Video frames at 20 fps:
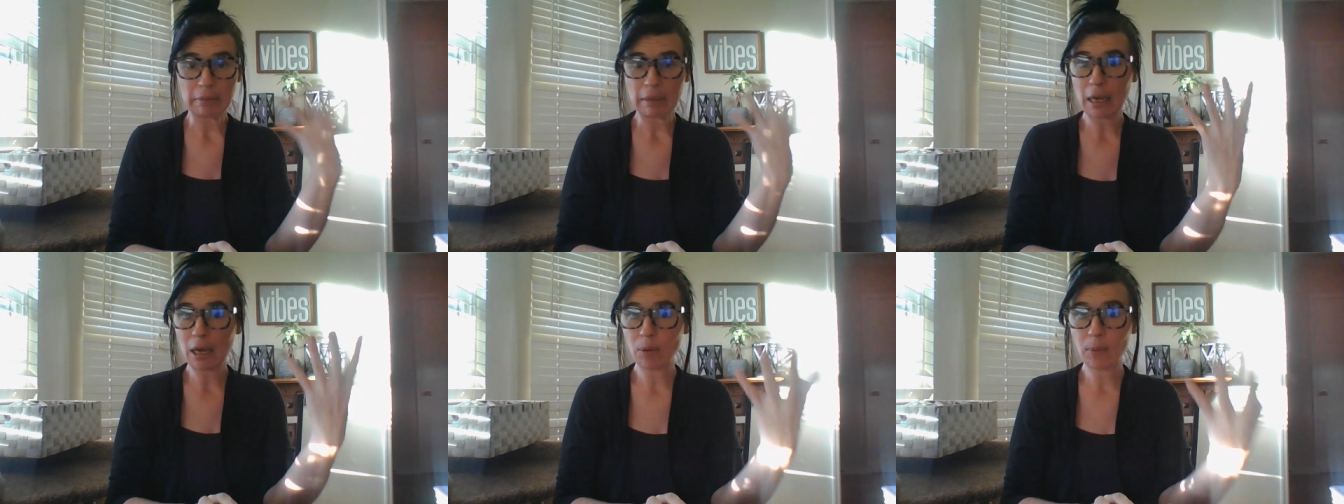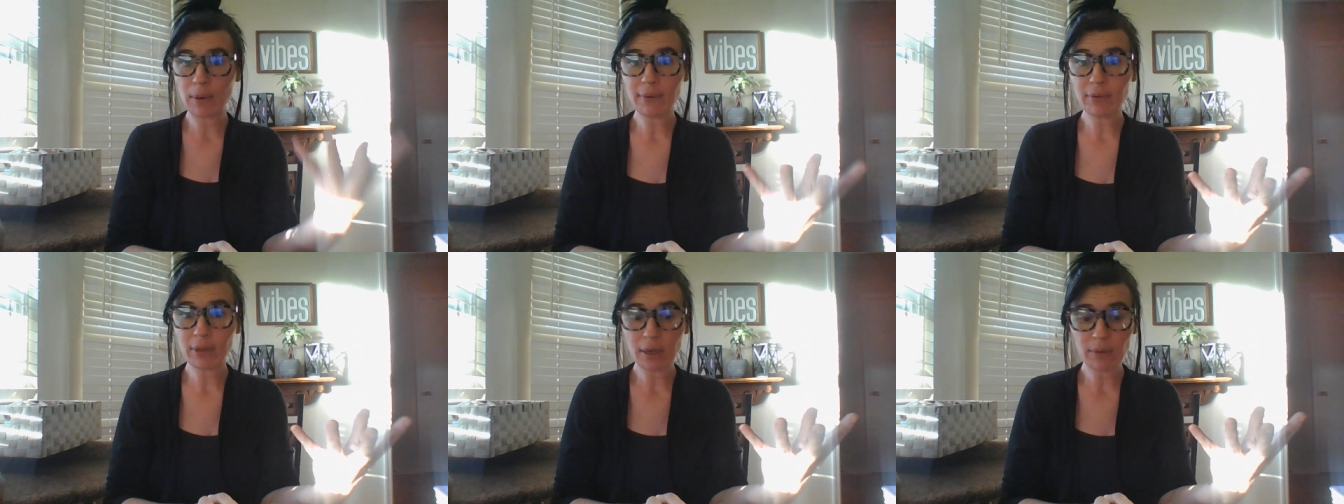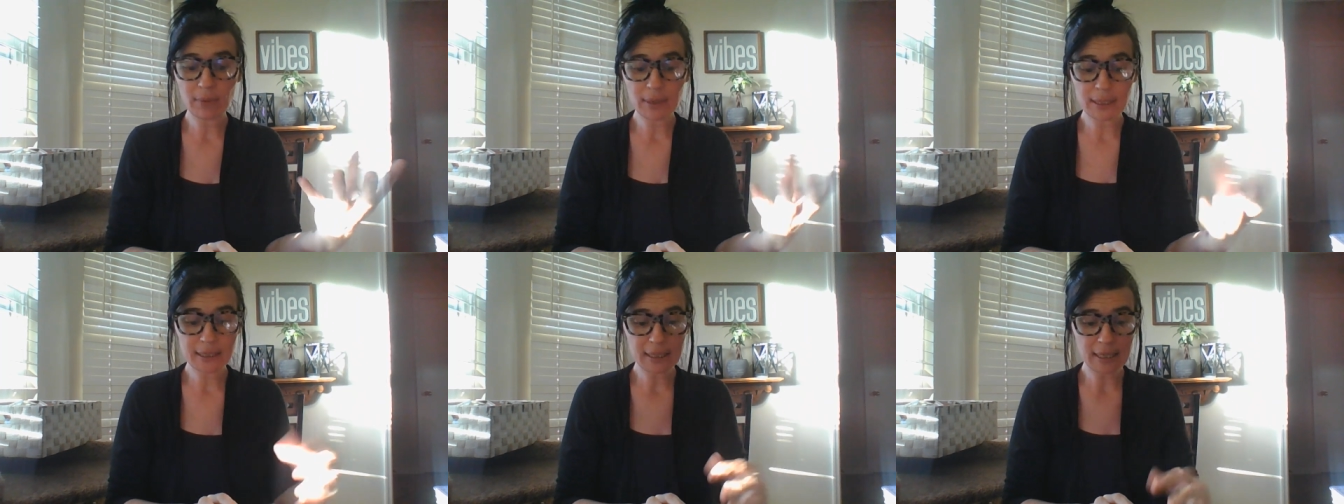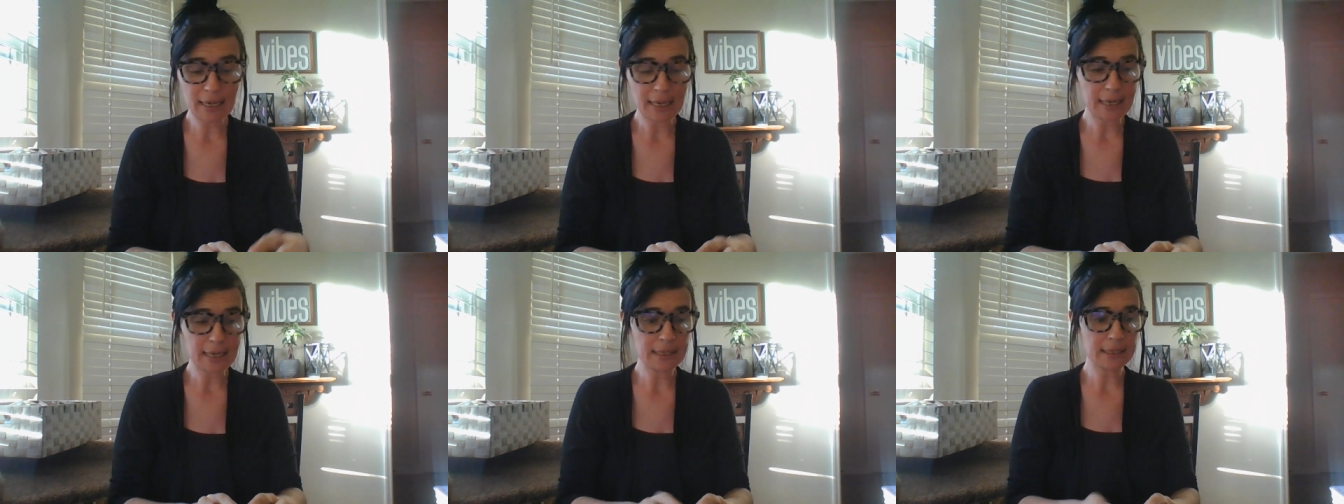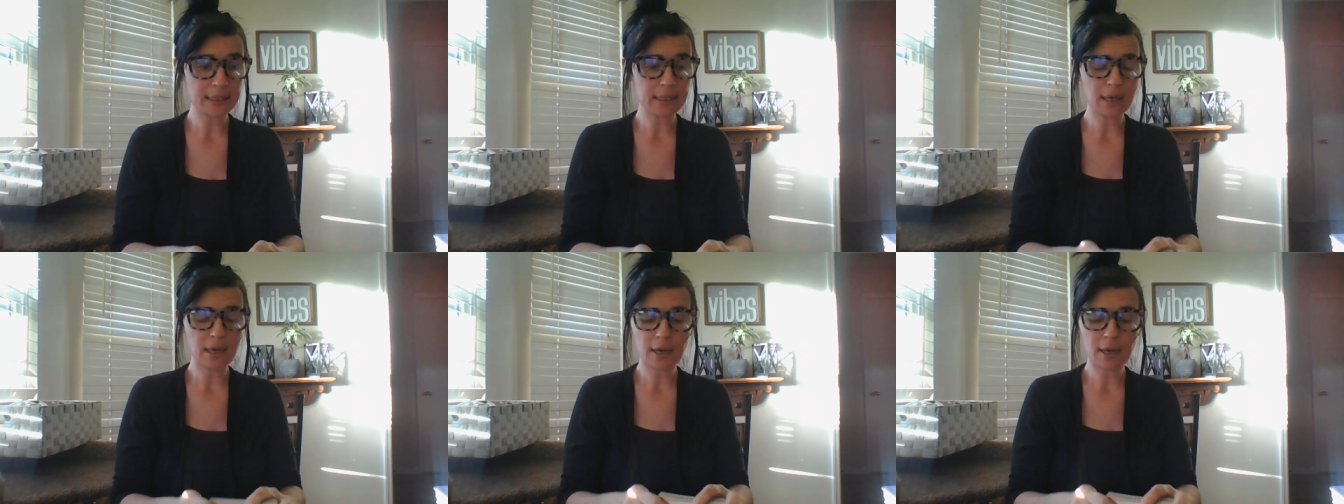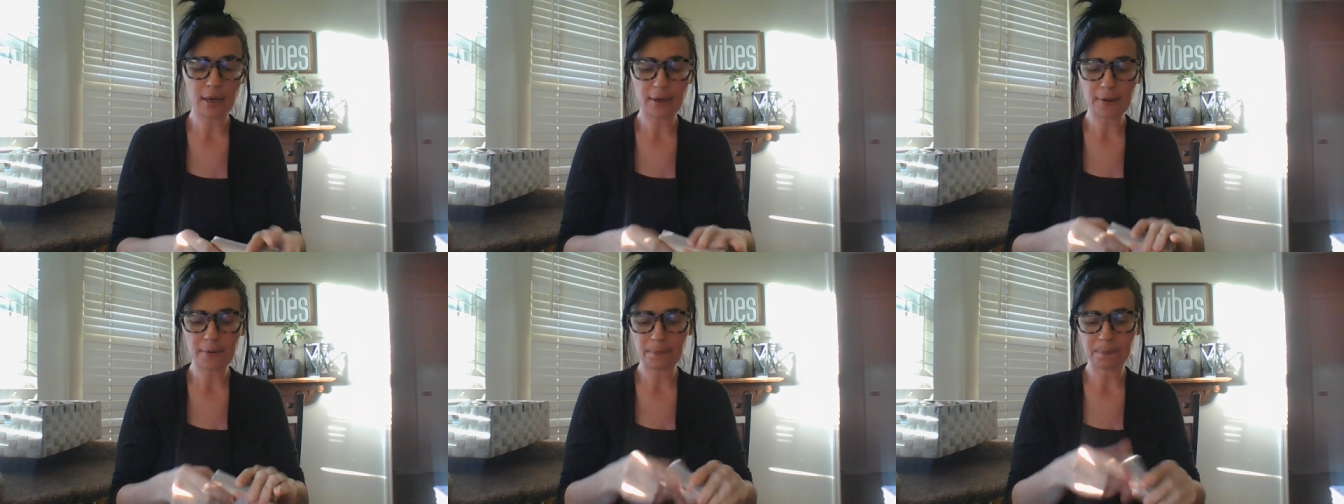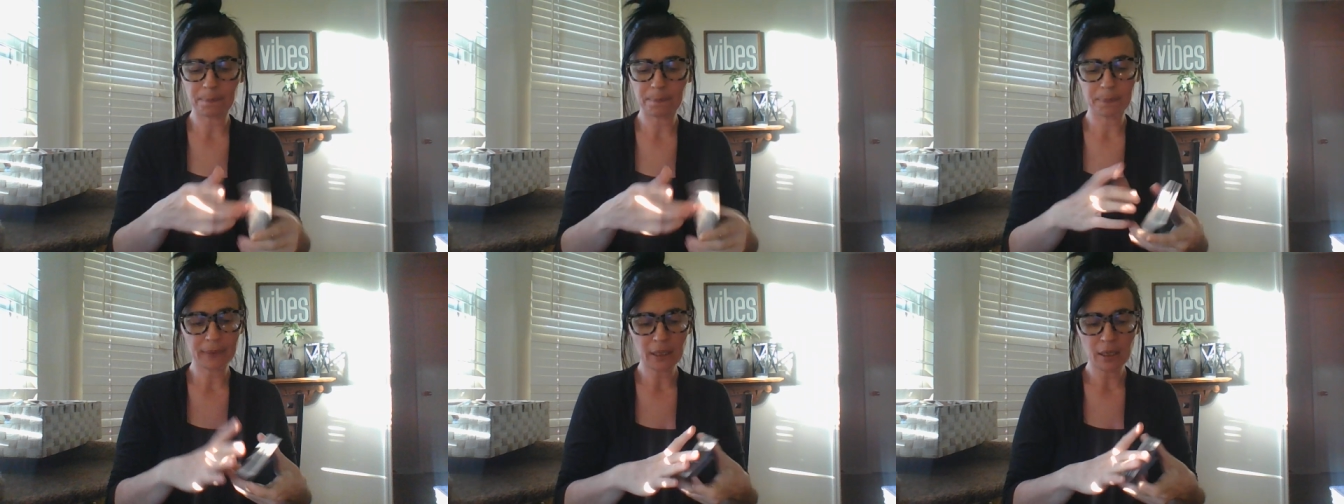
However, that resonates. Um,